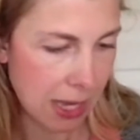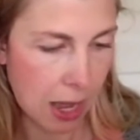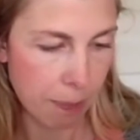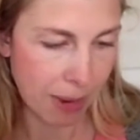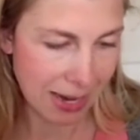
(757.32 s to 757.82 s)

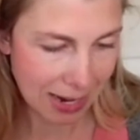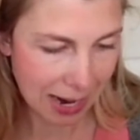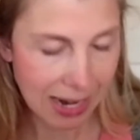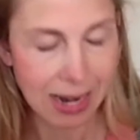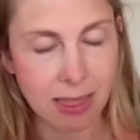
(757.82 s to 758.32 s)
being up at
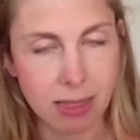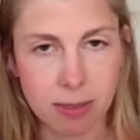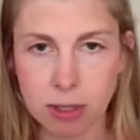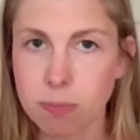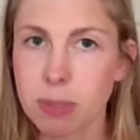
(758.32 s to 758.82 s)
night
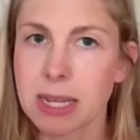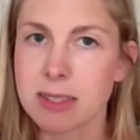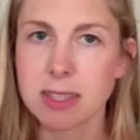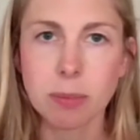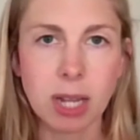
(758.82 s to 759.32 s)
and there
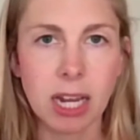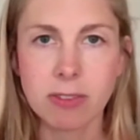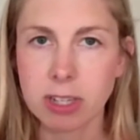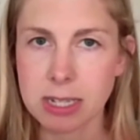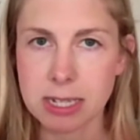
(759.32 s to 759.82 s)
being some kind
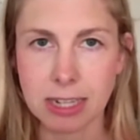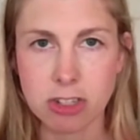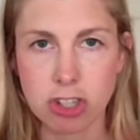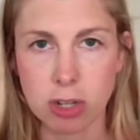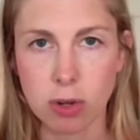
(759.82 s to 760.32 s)
of a
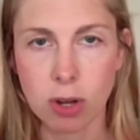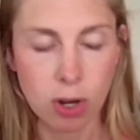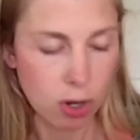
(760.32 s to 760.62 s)
connection